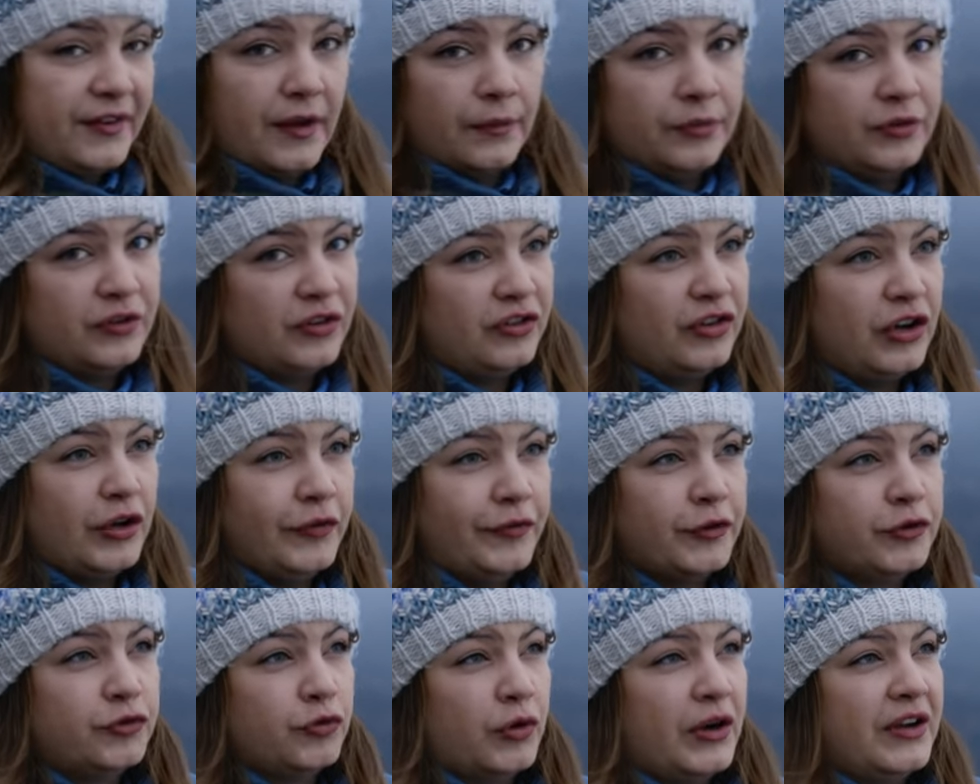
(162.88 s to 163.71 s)
a
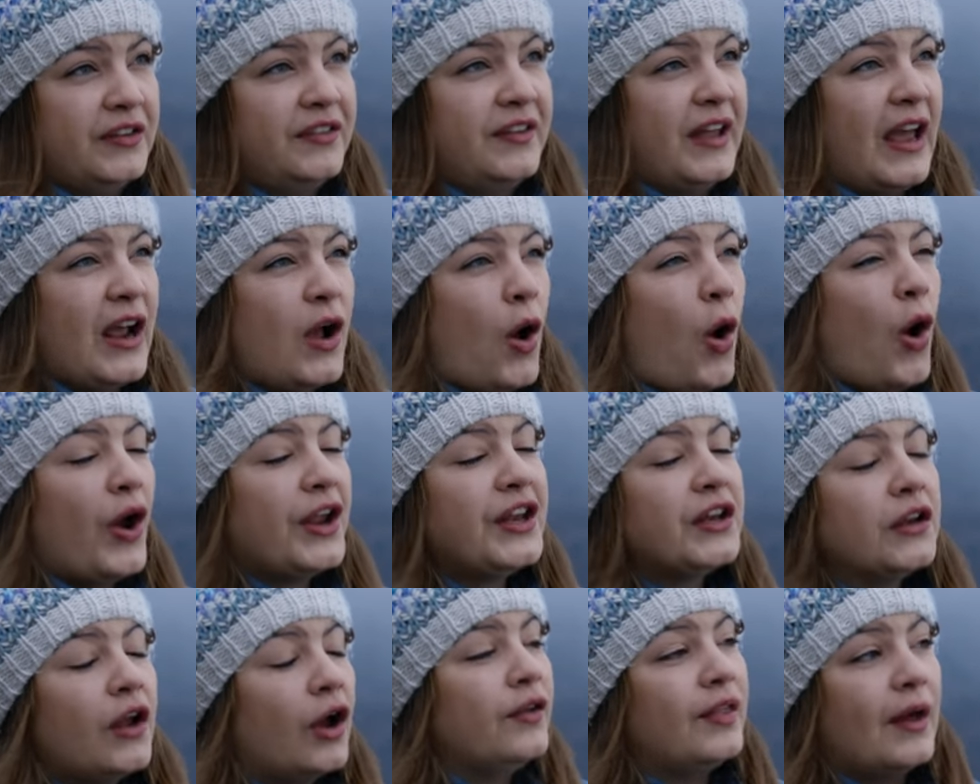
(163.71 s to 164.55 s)
substitute for a joystick.
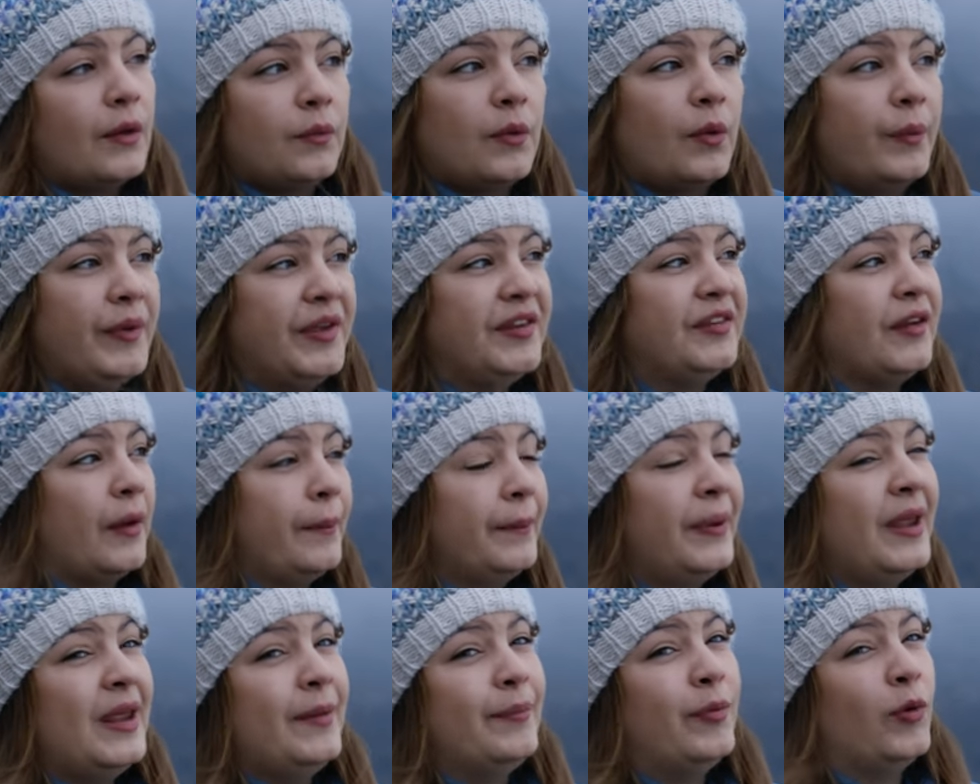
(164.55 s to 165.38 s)
I know there will be
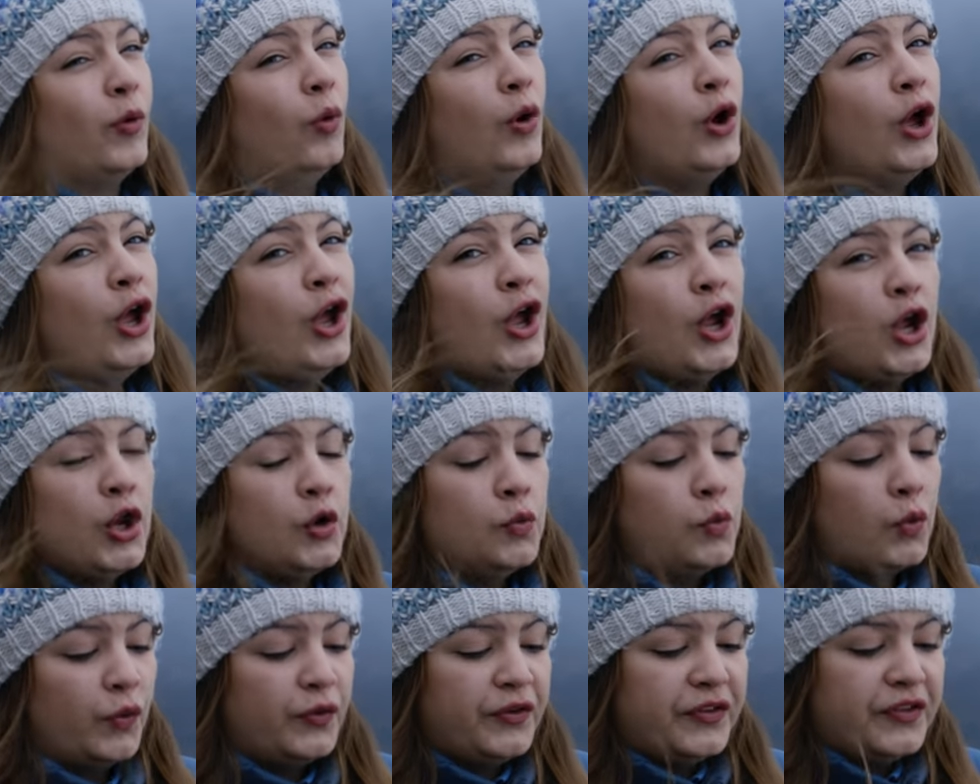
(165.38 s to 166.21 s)
some people
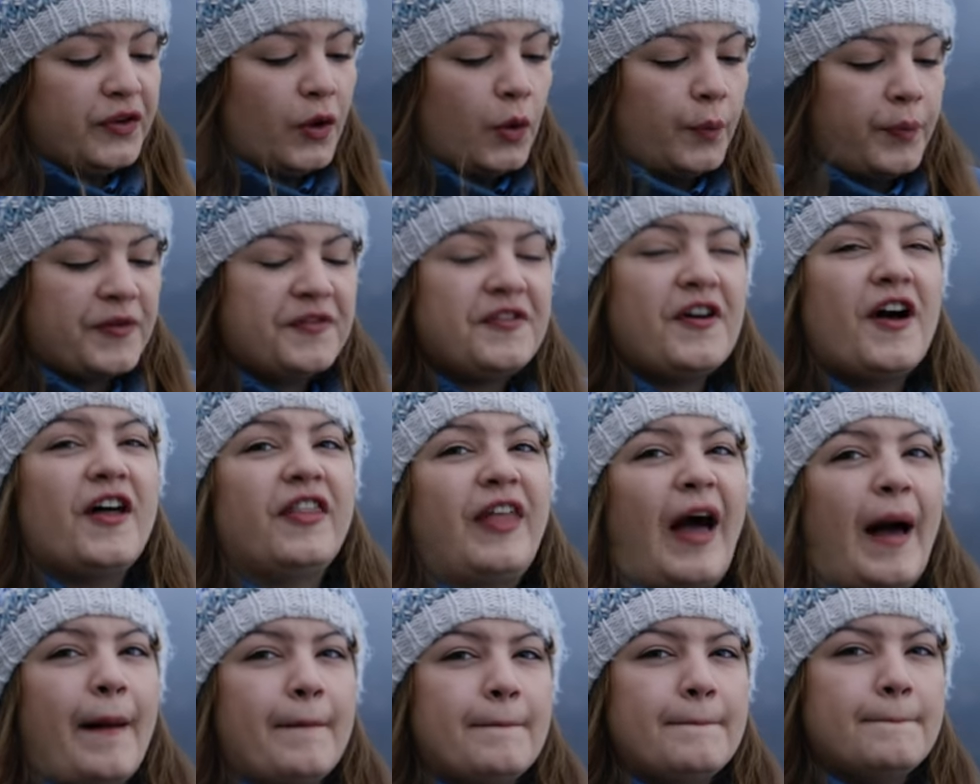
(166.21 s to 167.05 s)
who will still
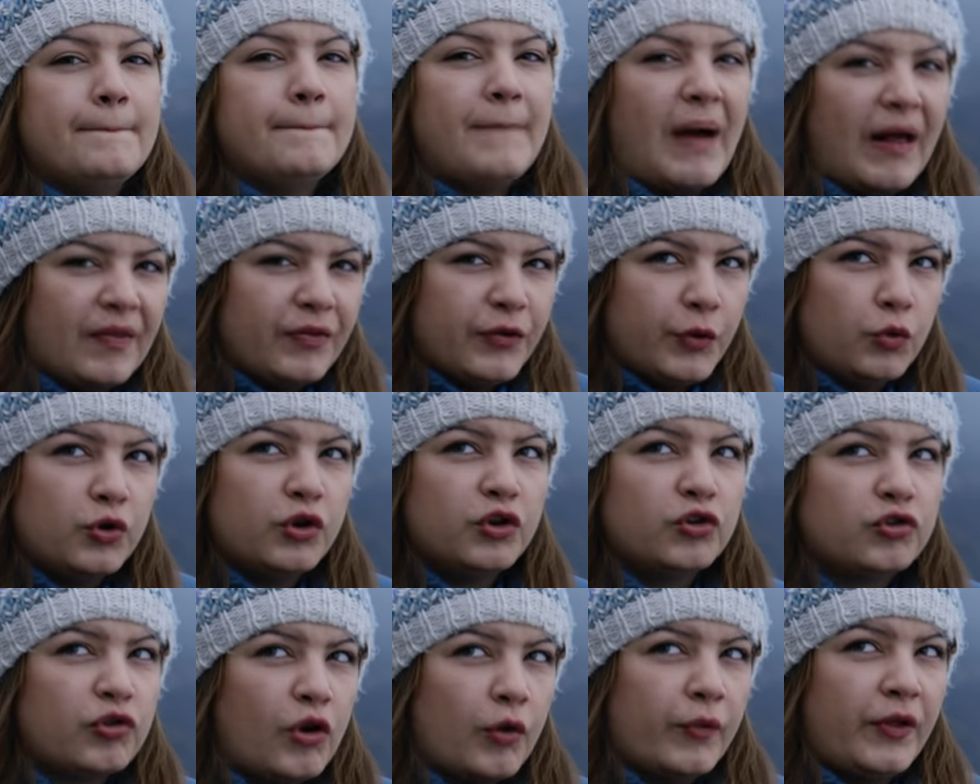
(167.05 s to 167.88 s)
prefer that manual
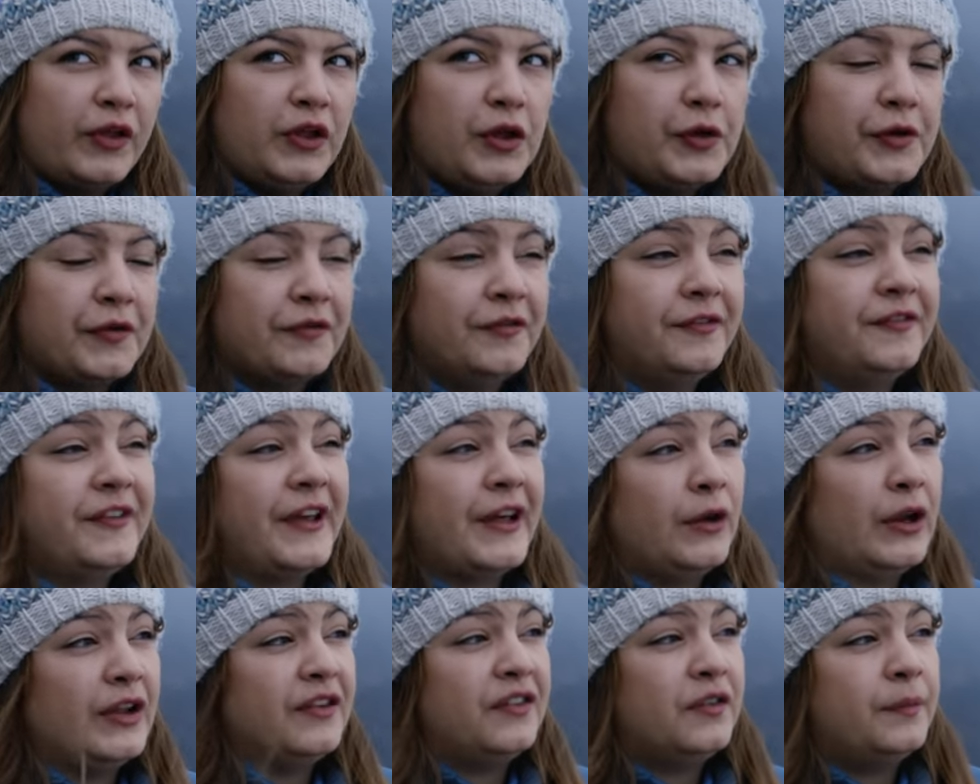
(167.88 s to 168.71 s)
control that you can
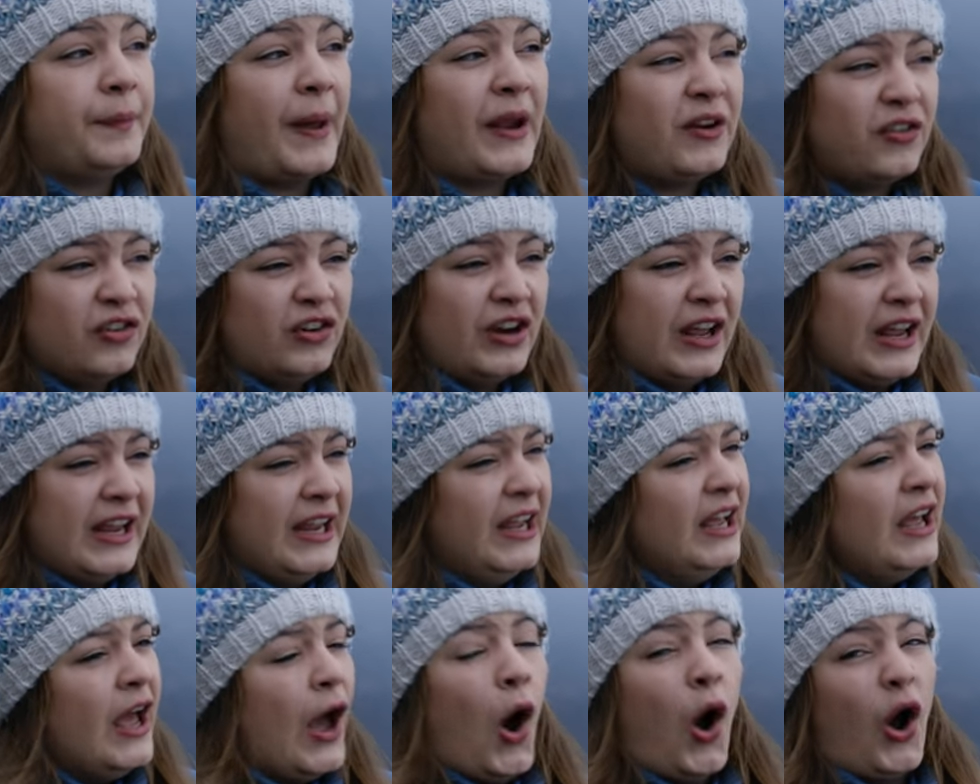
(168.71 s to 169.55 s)
feel,
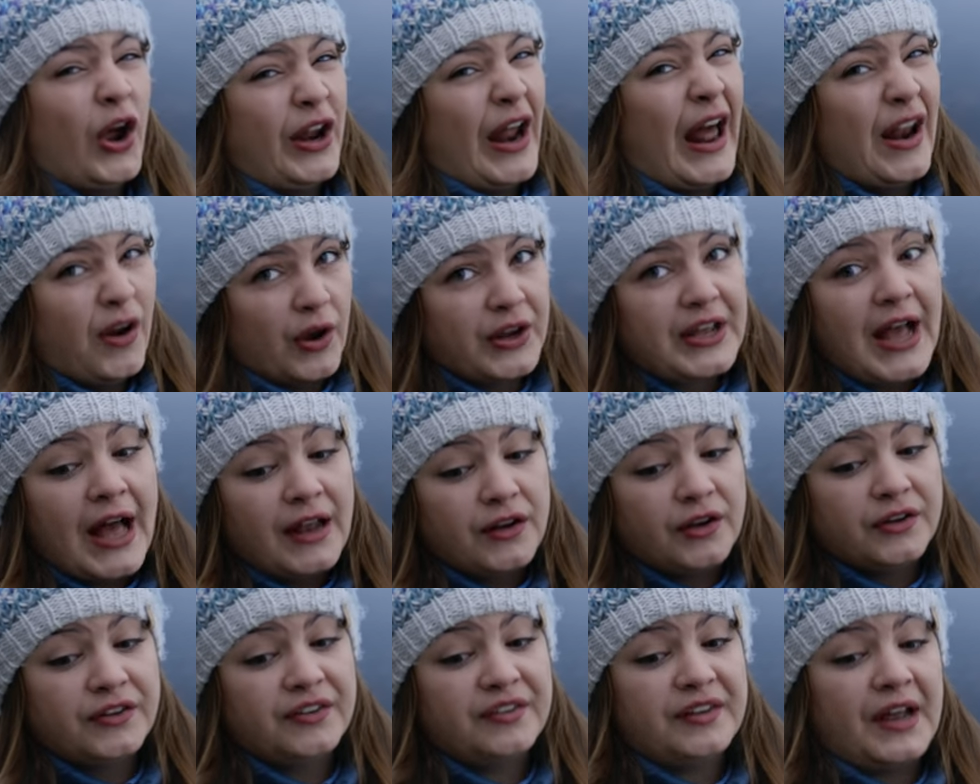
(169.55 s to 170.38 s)
especially, I, and I
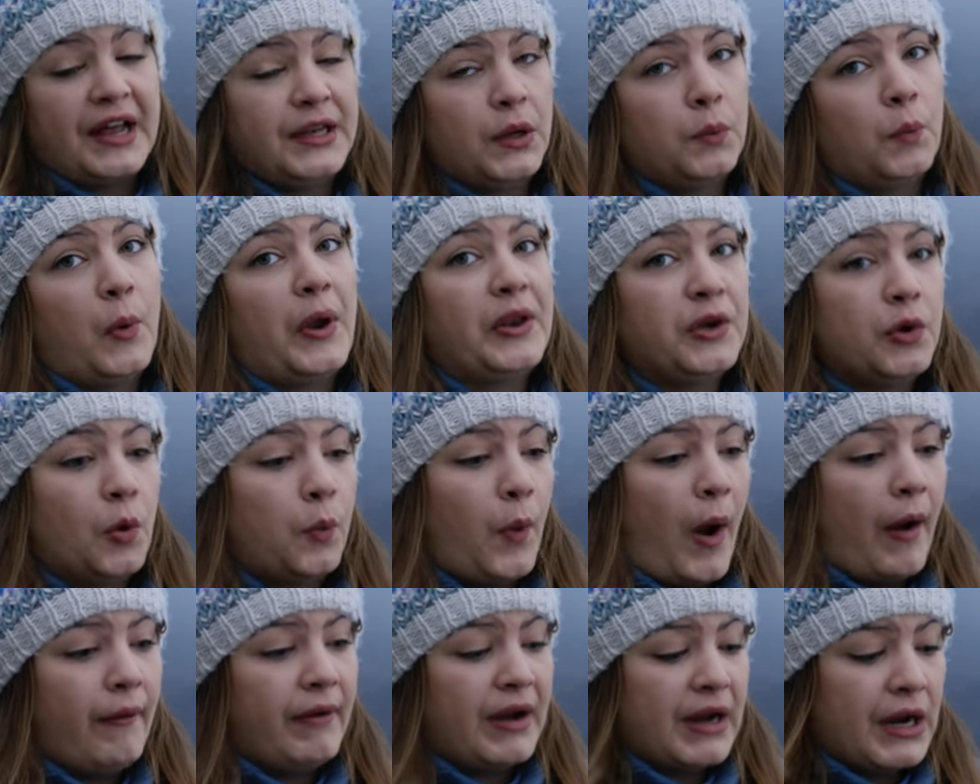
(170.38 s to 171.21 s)
can understand it when you're
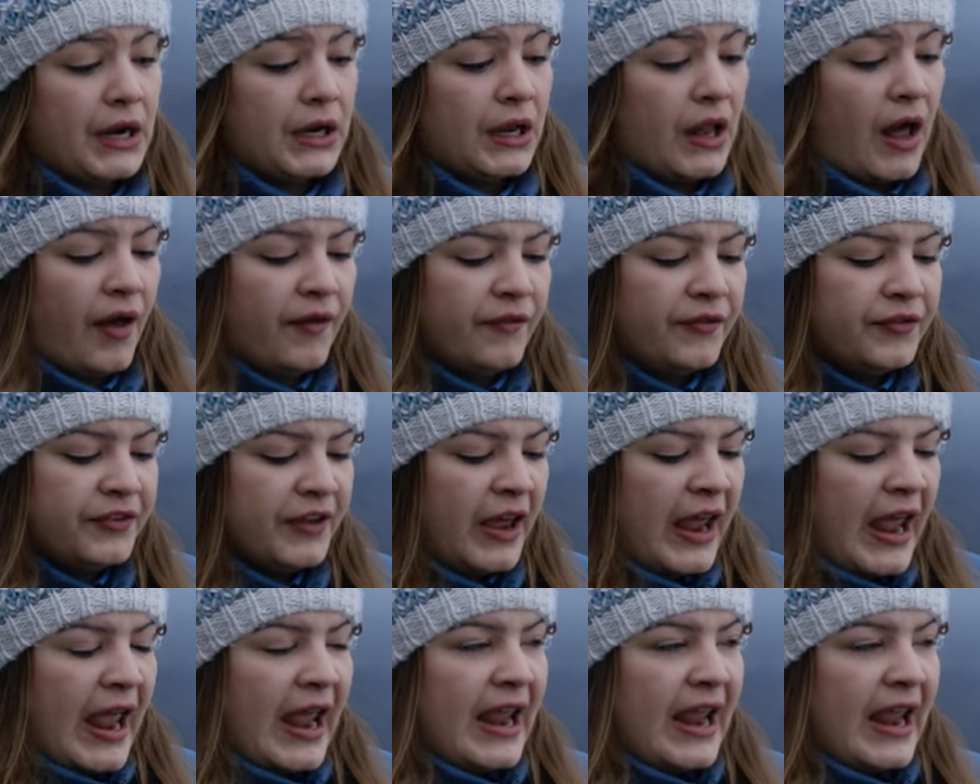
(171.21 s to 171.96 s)
wearing gloves.